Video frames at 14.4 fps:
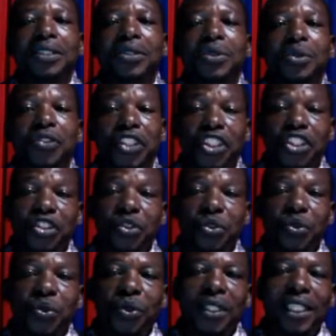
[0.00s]
to reach
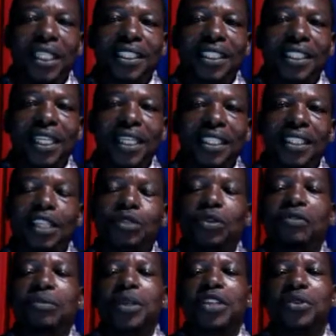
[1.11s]
you with the series that we
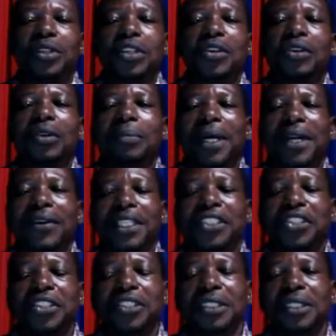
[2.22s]
have been doing on
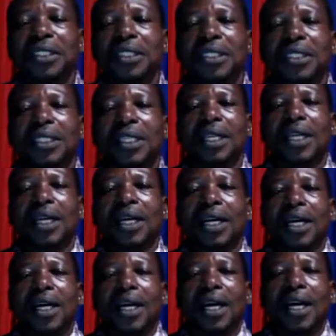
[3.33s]
parenting.
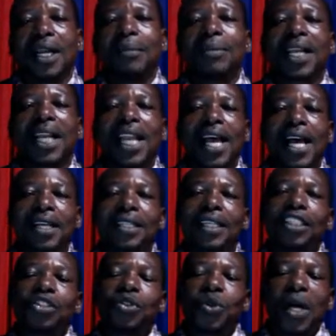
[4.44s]
And I'm glad
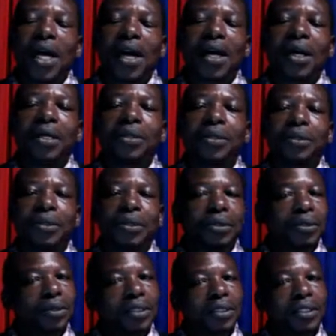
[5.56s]
that you are
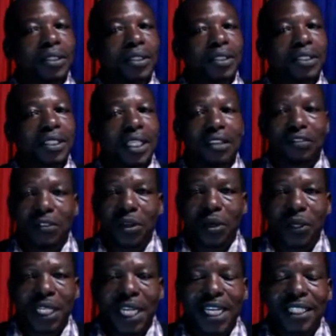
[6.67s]
still
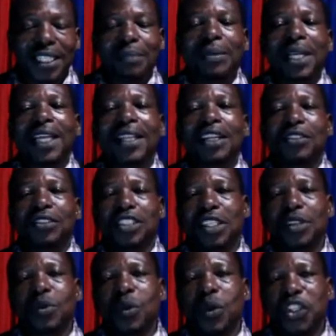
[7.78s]
following us. I'm glad that you're
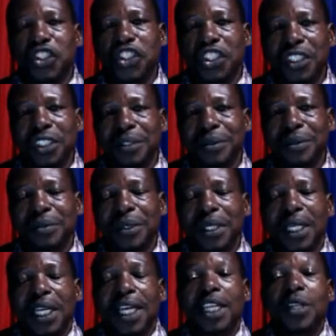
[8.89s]
still watching.
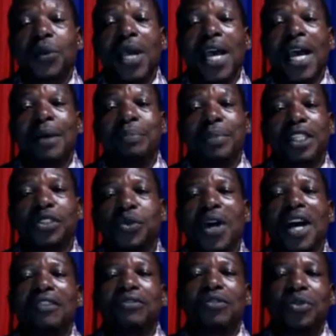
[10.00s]
And we are happy to
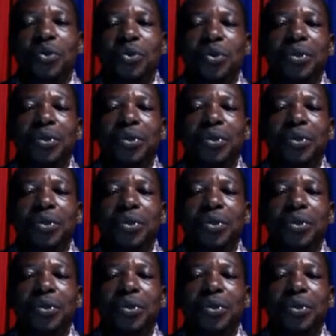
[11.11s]
have you